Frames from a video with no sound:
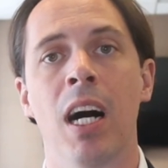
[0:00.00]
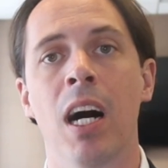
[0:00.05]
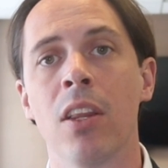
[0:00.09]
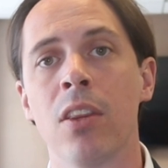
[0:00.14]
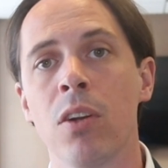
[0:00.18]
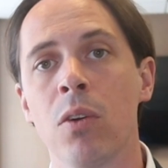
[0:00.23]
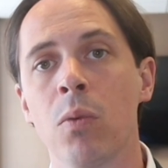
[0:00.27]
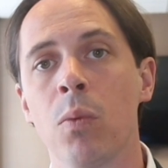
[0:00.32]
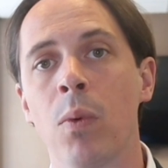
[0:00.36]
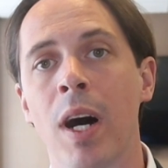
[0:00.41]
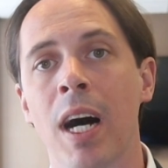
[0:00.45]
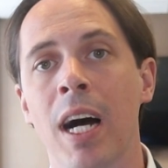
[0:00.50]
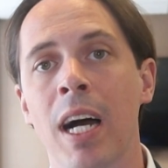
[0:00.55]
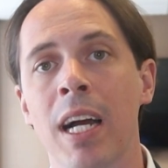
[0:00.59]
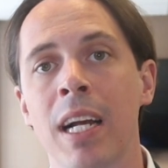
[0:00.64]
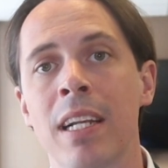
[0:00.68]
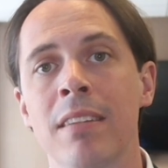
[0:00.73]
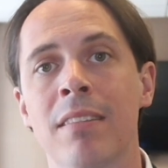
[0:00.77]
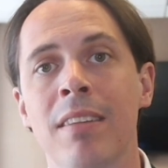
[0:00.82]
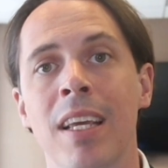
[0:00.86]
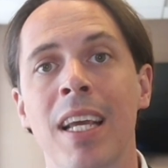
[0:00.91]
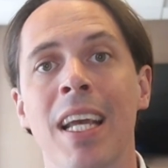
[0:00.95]

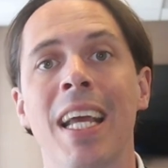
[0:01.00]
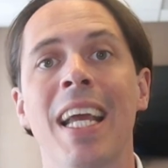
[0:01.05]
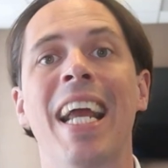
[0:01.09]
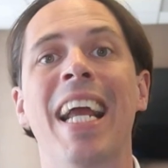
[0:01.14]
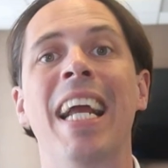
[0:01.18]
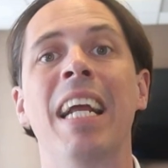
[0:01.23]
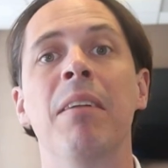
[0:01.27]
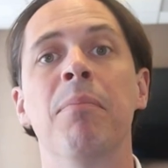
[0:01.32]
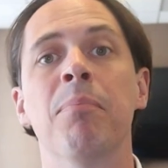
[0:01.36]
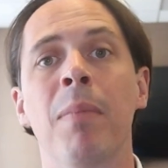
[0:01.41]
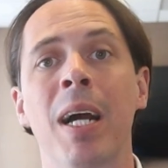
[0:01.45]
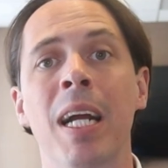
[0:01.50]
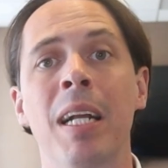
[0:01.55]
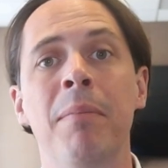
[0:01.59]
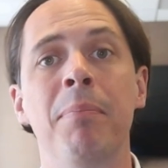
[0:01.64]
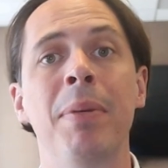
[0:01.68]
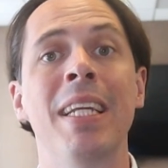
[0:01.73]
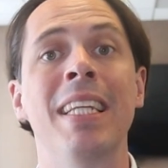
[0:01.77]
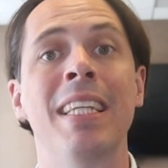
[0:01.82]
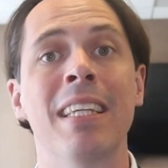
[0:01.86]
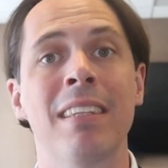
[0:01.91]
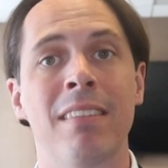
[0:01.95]
Otherwise, it might
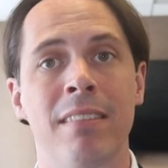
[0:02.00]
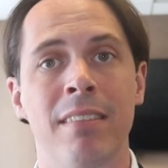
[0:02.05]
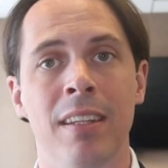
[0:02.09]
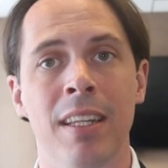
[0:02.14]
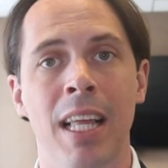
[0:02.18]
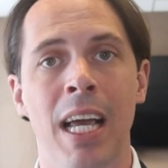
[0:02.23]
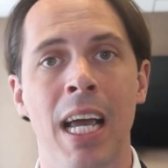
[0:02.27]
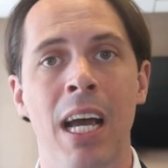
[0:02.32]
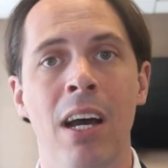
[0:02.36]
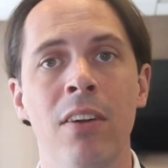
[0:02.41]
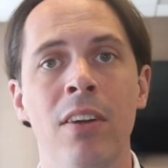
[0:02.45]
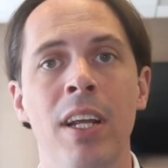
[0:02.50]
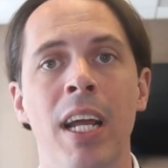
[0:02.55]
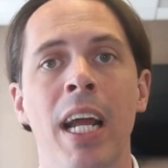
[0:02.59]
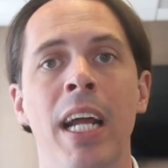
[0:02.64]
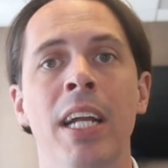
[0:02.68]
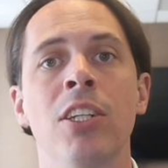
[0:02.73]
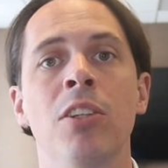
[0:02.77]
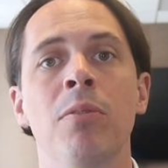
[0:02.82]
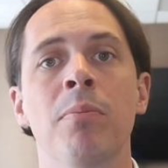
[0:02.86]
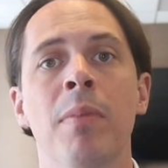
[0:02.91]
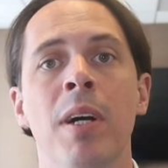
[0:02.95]
be disallowed
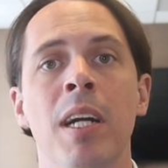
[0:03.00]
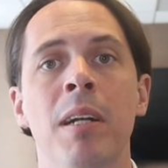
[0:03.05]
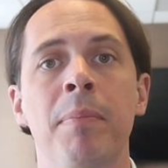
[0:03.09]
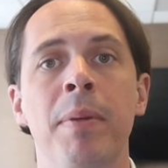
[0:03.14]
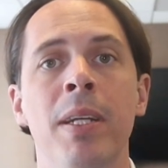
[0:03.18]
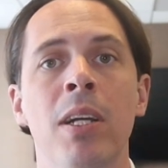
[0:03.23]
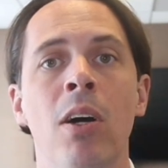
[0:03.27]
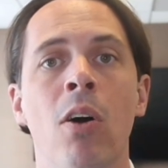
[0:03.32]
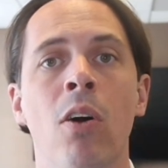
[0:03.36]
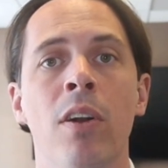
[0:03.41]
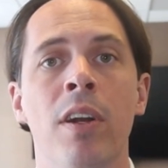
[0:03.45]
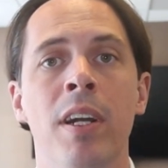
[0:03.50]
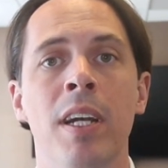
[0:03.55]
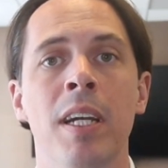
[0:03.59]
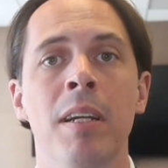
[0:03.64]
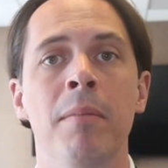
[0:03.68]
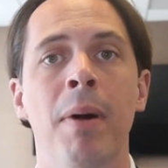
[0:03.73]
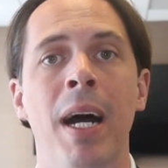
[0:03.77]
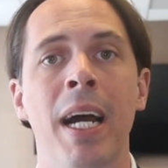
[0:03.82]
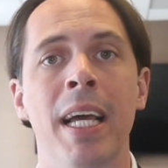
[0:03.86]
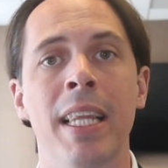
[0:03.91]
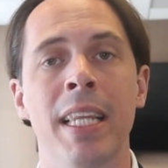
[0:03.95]
and you might be
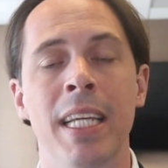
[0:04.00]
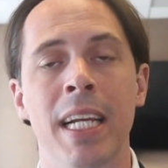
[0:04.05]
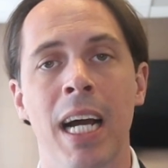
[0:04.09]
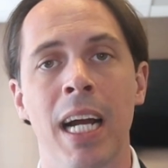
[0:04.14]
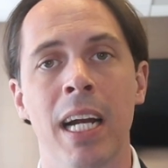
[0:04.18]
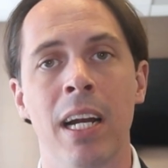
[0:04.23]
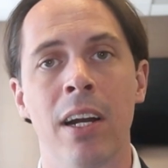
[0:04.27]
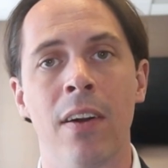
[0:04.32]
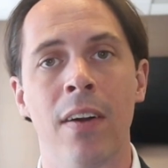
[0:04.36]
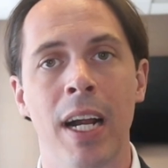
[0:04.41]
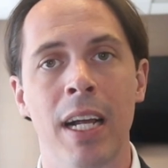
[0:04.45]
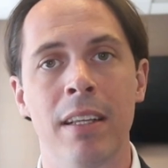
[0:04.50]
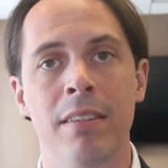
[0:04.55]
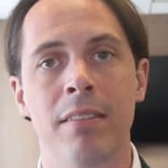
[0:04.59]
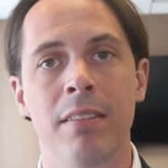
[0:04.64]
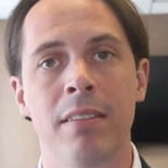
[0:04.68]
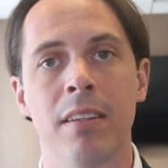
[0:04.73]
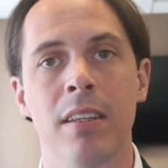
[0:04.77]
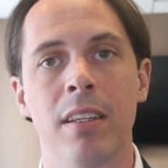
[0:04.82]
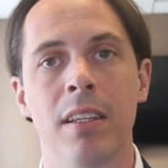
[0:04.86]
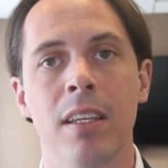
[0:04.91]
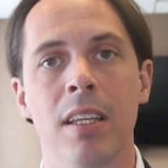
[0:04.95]
audited by the
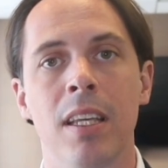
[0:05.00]
IRS.